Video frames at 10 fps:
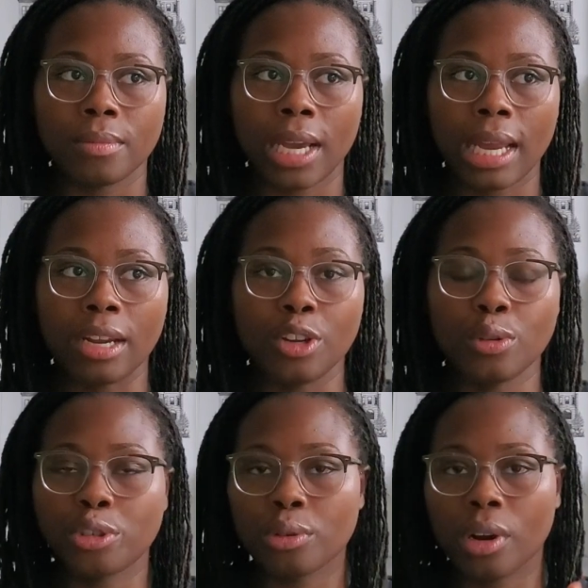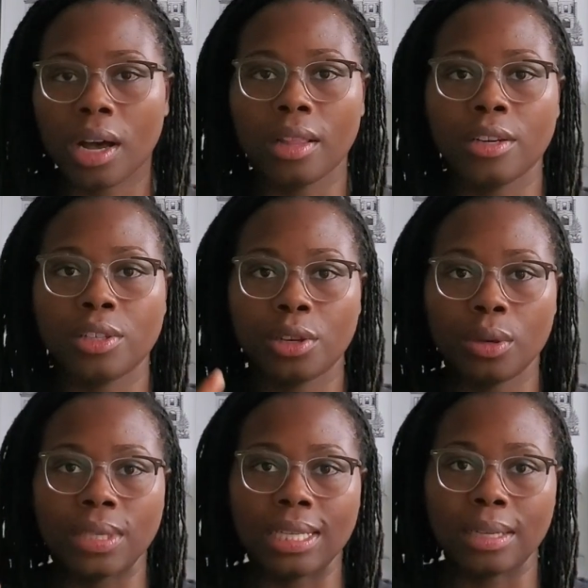in a neutral color to
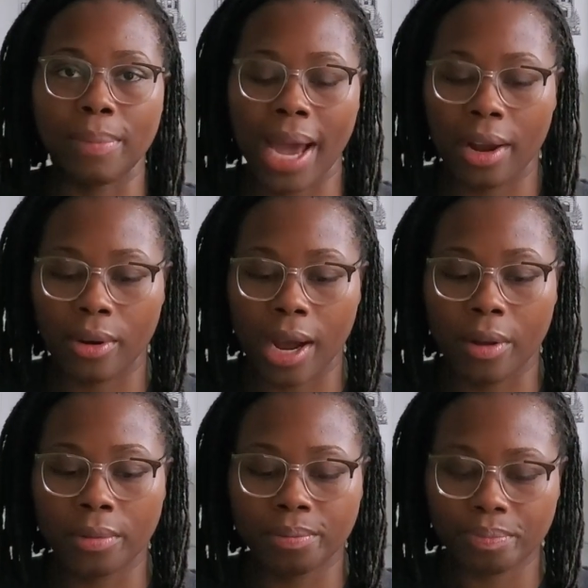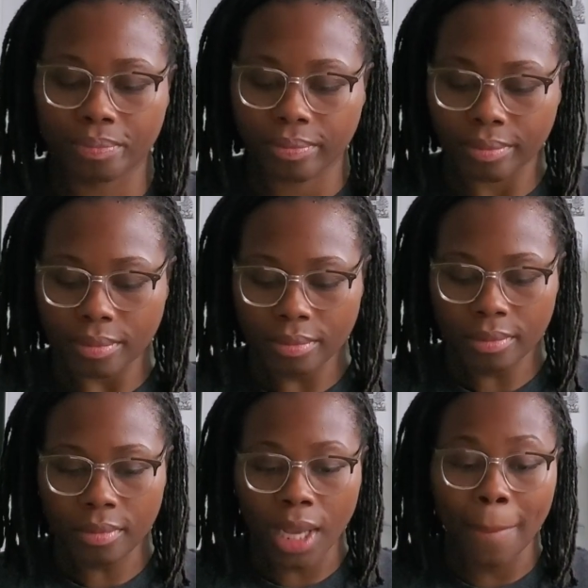use as a background.
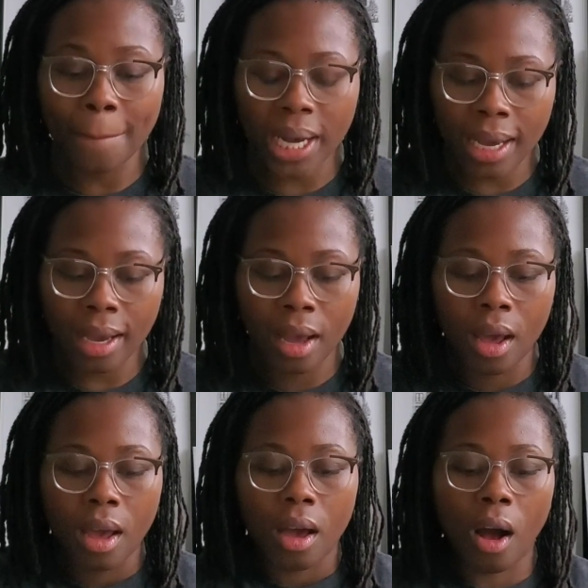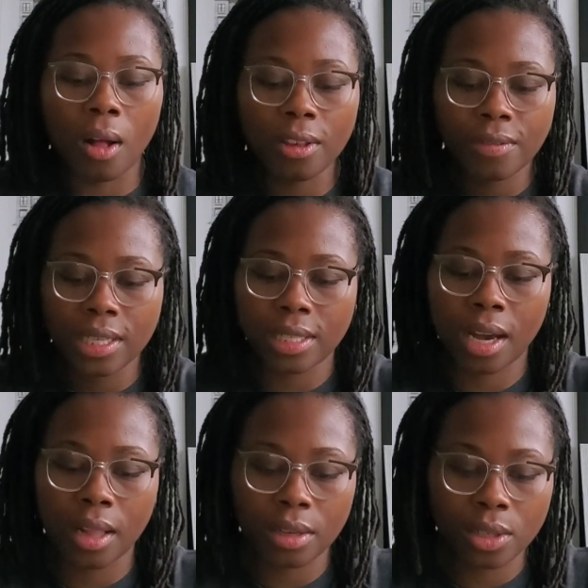But all of these
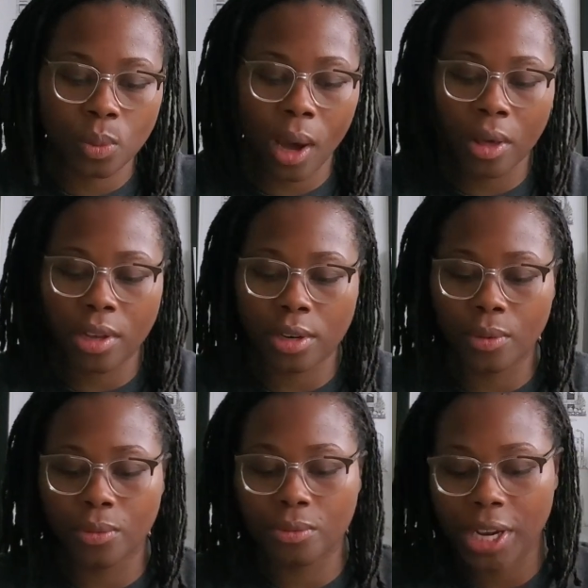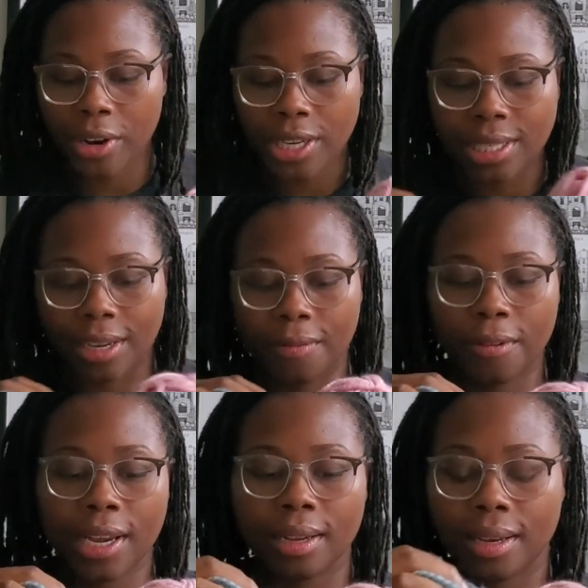colors, while they're very
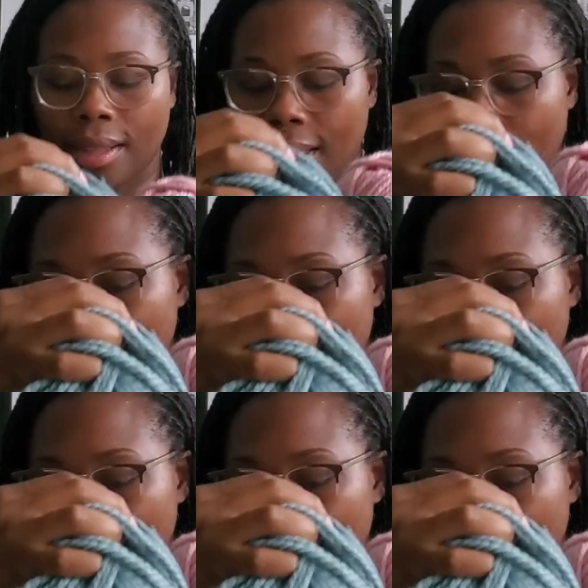different, they